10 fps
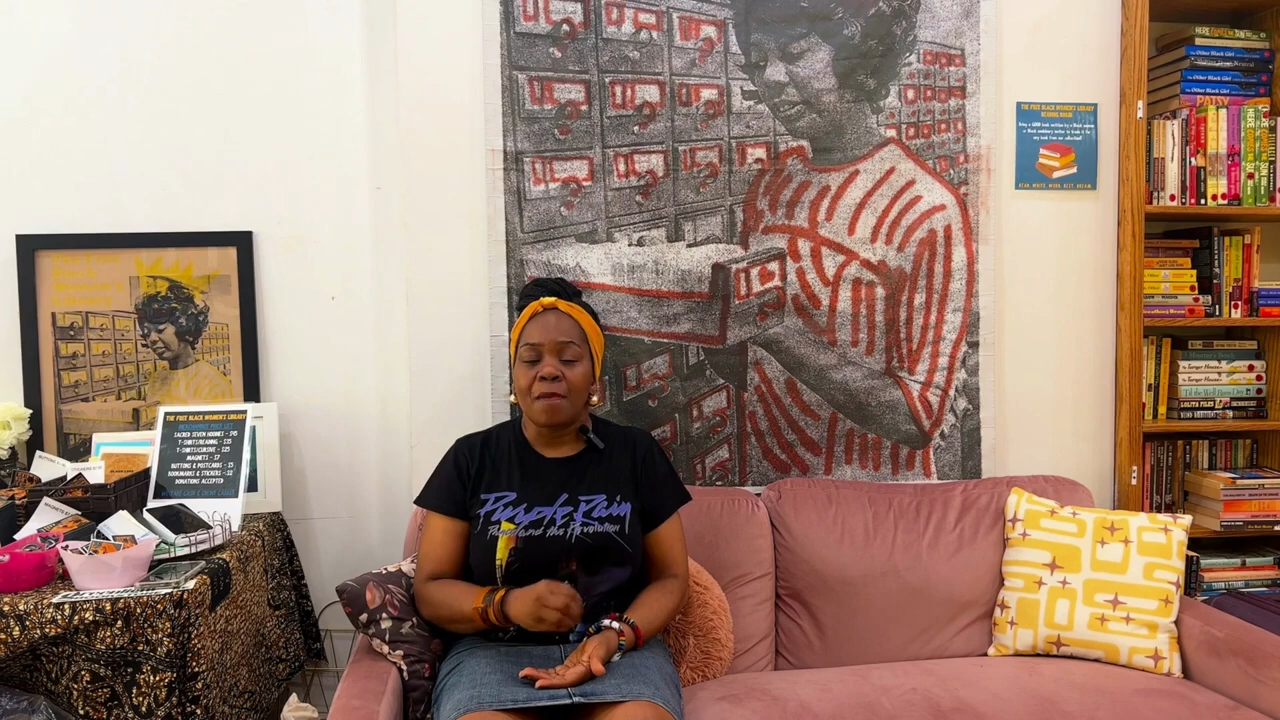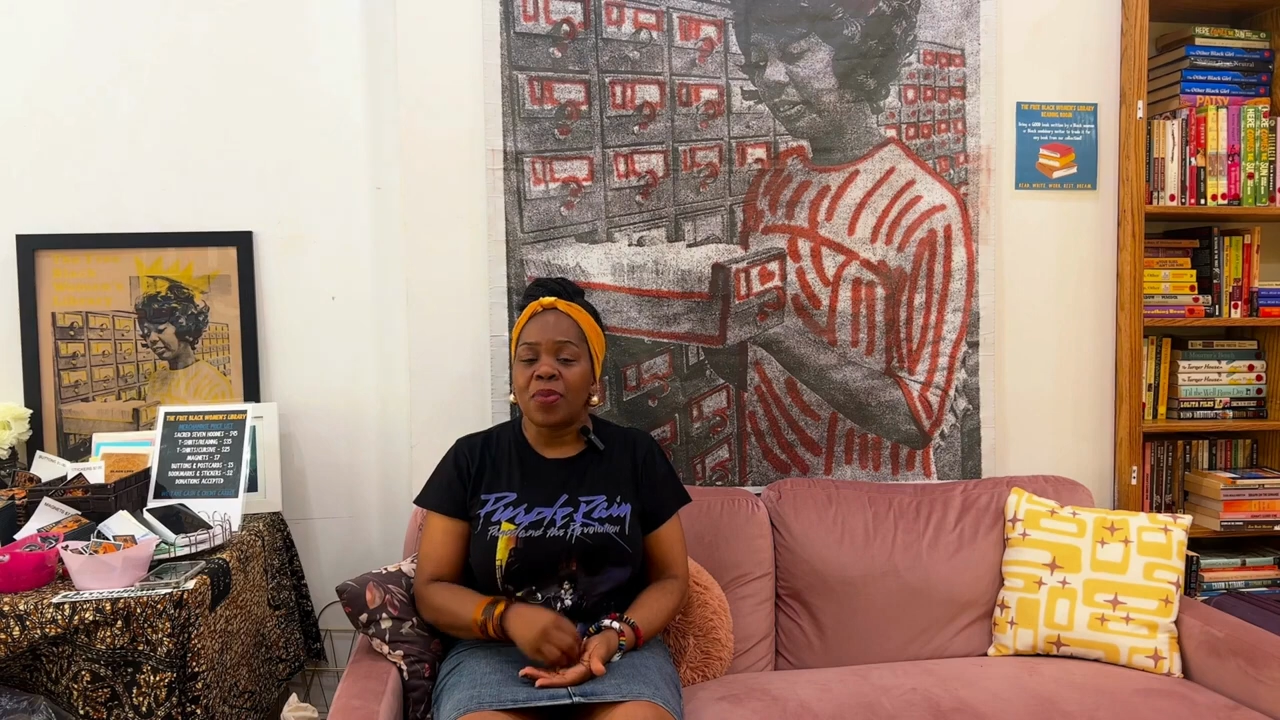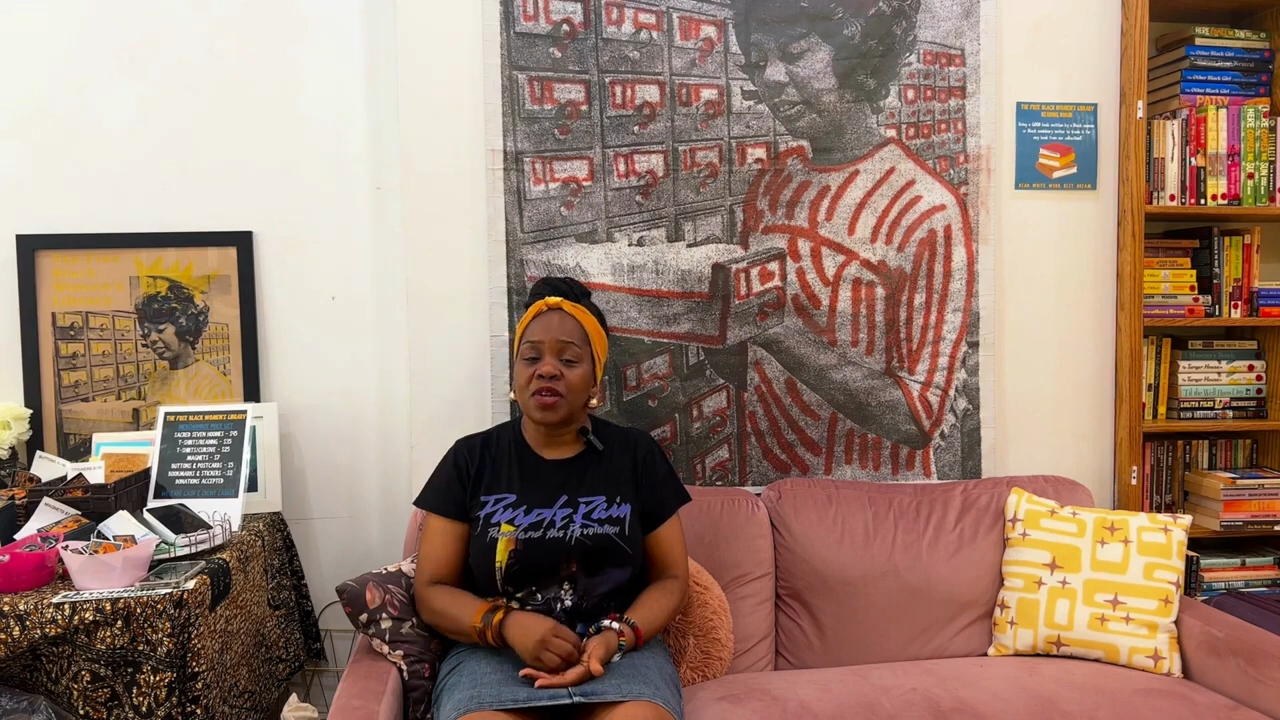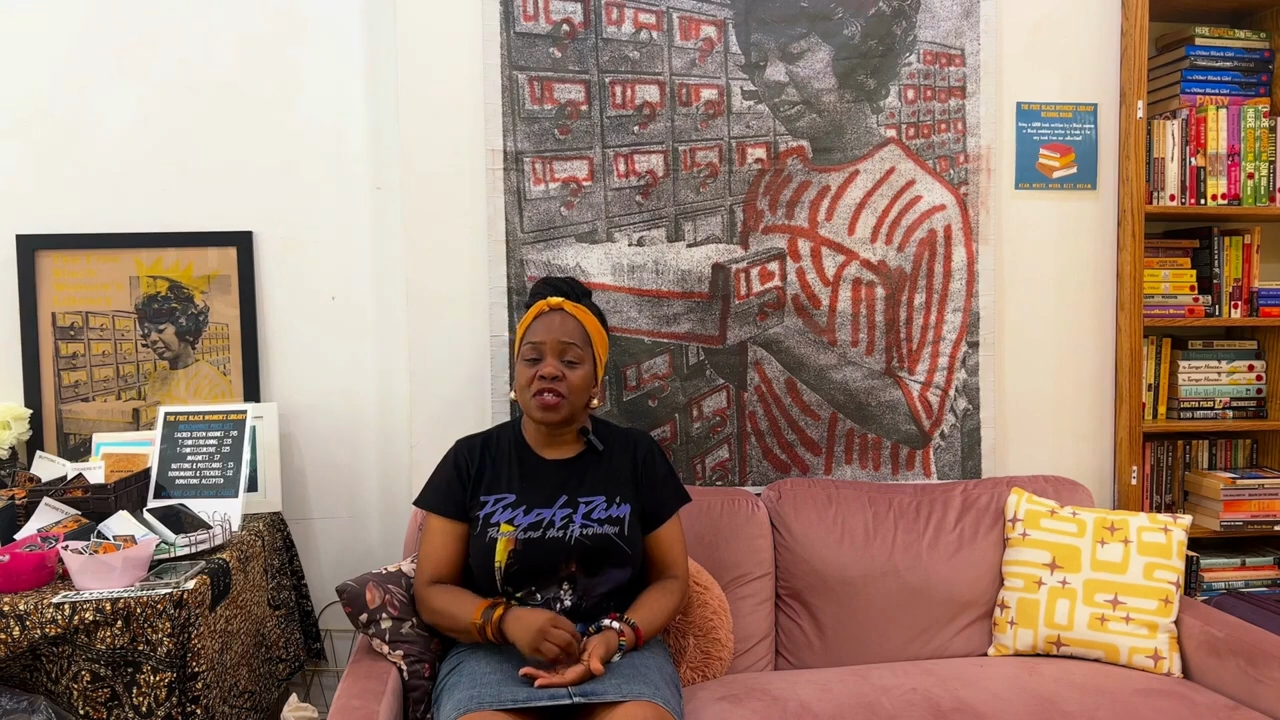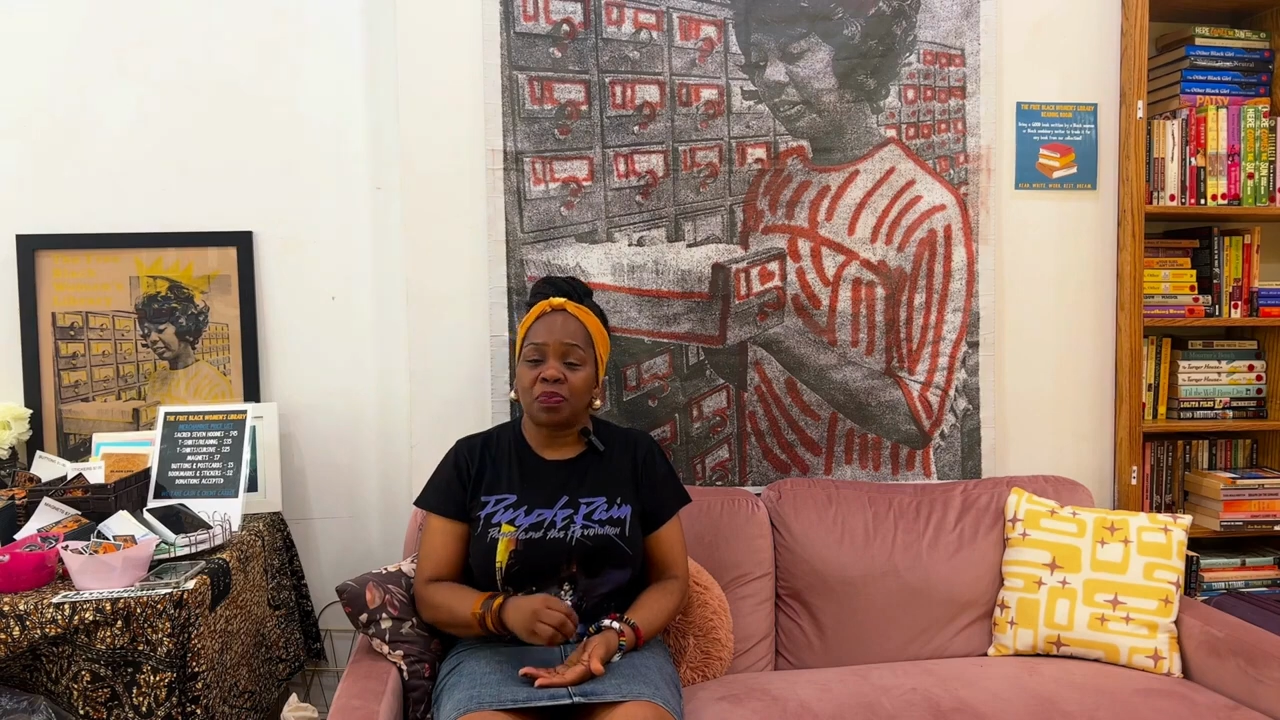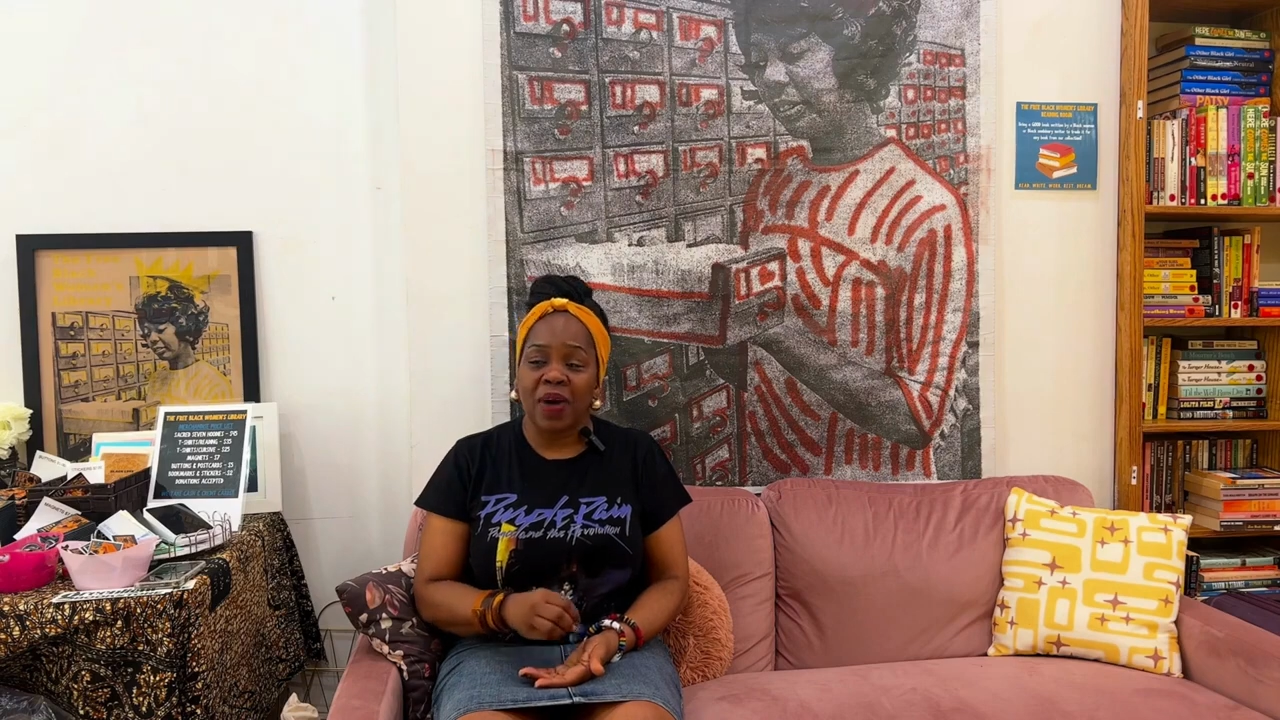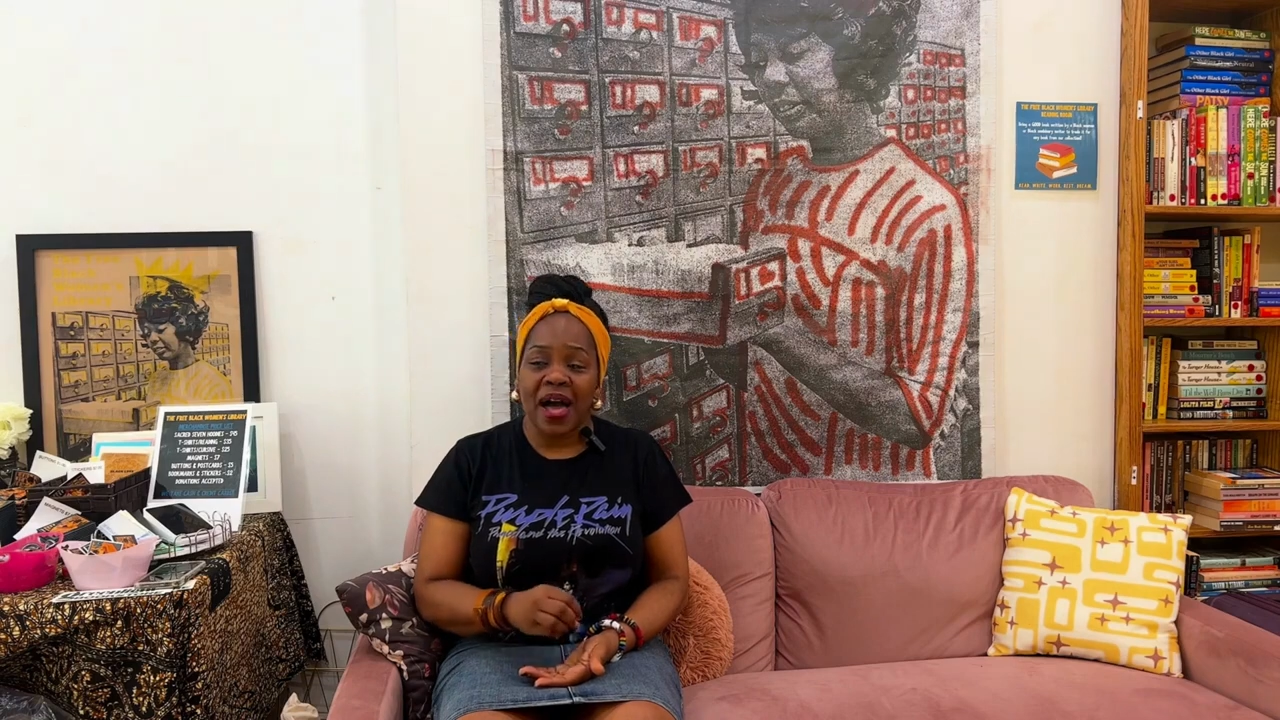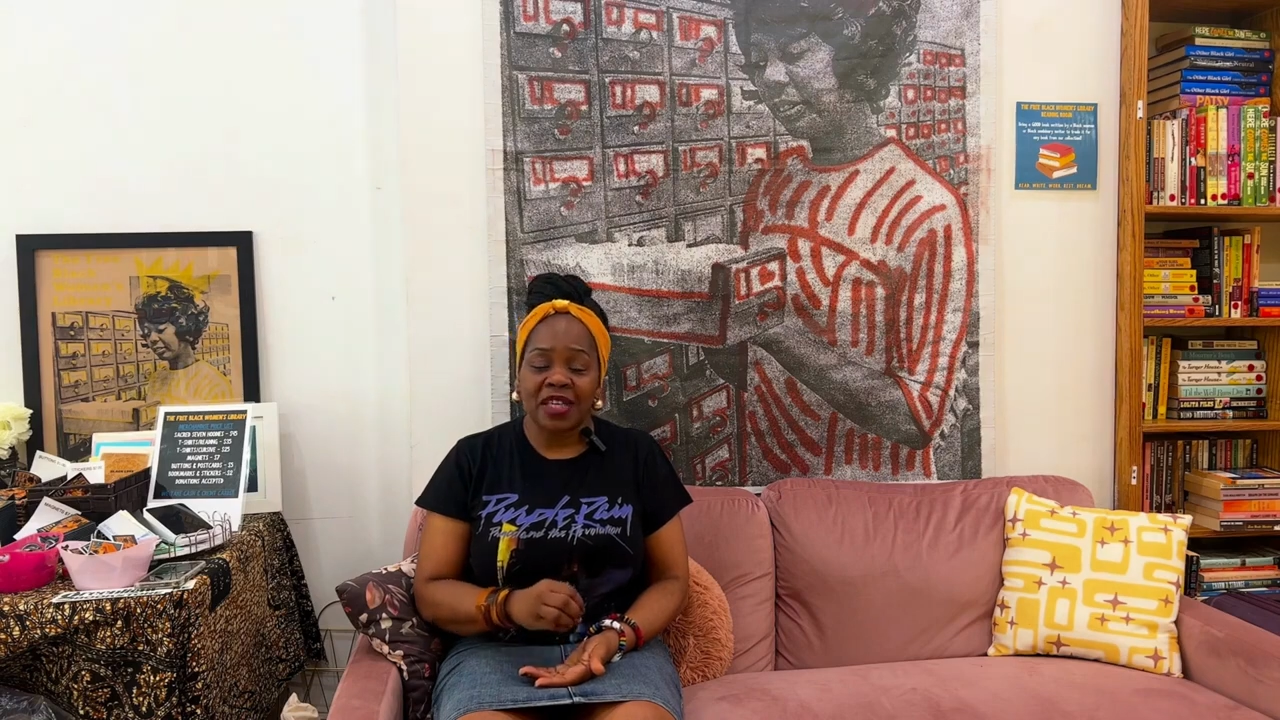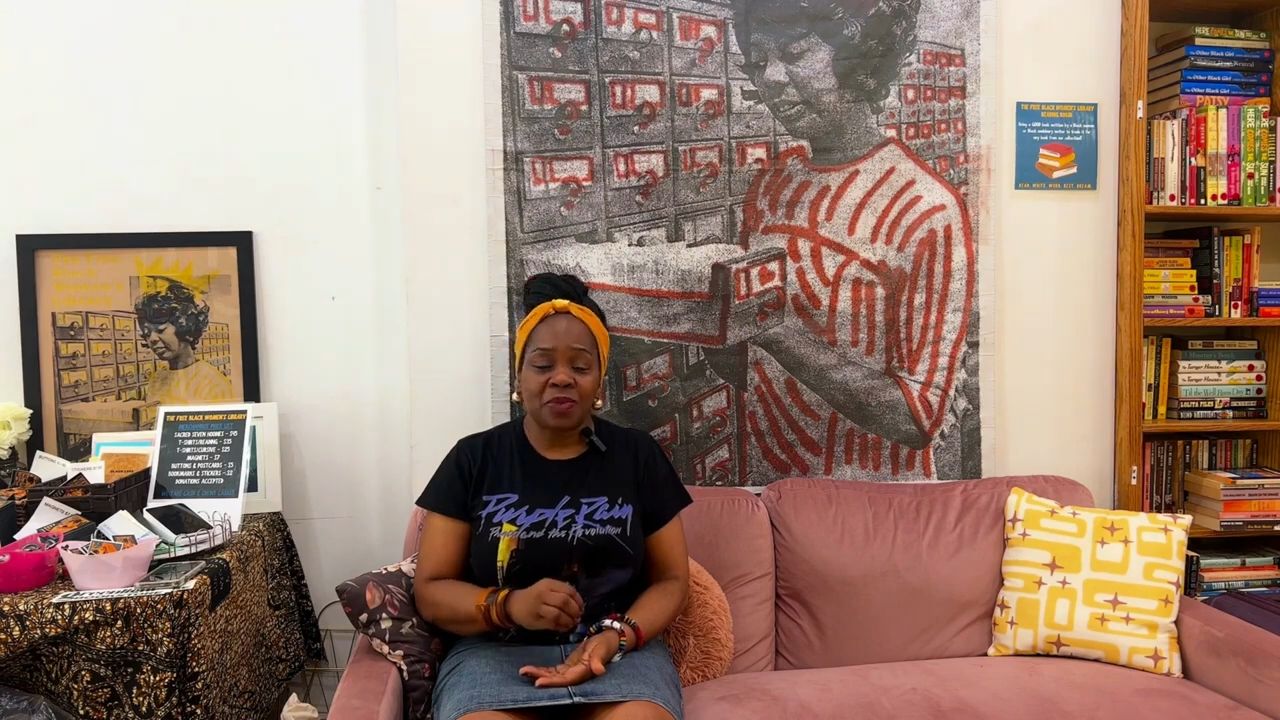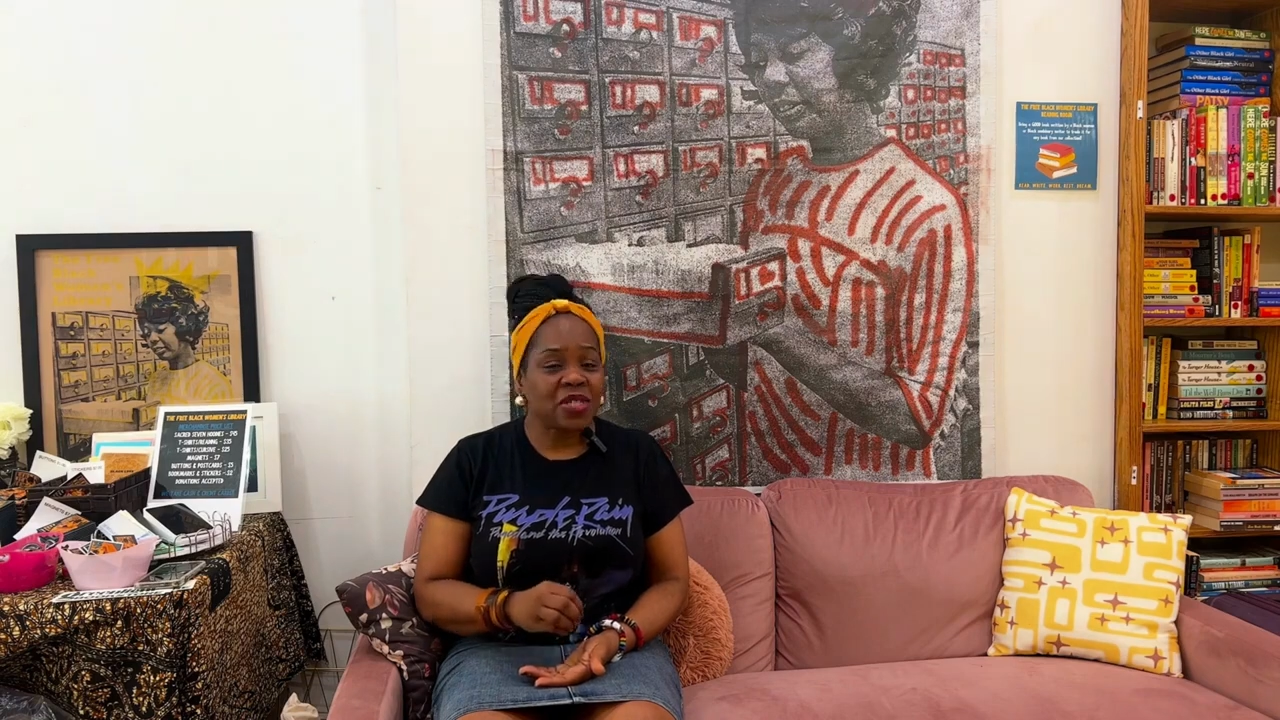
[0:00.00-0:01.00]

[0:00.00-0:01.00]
books by